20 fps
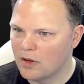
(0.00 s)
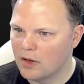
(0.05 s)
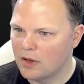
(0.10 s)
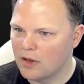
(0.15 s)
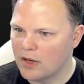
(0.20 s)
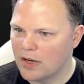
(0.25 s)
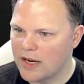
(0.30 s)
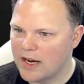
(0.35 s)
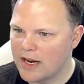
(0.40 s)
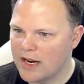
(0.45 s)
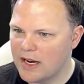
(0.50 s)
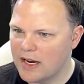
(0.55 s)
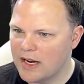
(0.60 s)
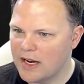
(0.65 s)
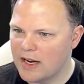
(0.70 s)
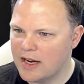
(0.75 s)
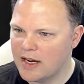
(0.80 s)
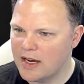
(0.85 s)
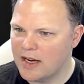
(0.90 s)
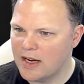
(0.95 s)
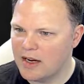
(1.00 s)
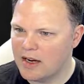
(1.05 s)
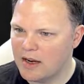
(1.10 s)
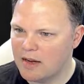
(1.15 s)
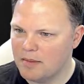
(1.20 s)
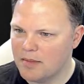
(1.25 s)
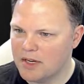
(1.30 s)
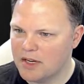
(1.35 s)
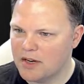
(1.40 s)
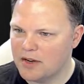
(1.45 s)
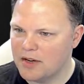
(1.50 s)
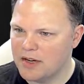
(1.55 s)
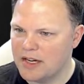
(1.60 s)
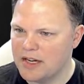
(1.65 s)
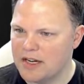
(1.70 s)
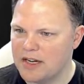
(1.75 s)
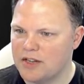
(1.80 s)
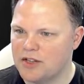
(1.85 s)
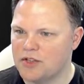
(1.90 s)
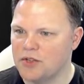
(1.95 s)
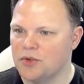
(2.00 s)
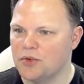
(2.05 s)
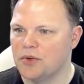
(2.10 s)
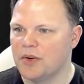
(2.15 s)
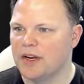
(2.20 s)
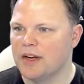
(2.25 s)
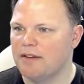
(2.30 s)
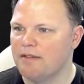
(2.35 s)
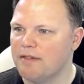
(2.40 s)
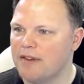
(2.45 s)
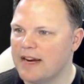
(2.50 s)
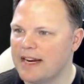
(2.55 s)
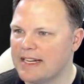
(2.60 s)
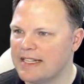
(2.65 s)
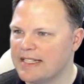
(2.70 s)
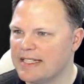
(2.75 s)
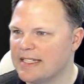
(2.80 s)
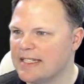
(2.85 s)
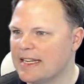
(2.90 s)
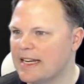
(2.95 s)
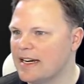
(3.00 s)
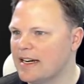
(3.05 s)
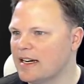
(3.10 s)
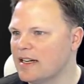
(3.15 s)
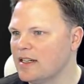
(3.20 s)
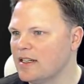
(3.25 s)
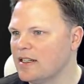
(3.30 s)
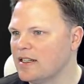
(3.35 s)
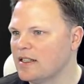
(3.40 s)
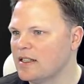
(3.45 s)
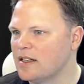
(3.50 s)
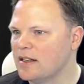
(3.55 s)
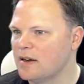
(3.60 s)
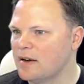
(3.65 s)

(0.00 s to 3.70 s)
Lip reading: And I'm going to go into advanced settings.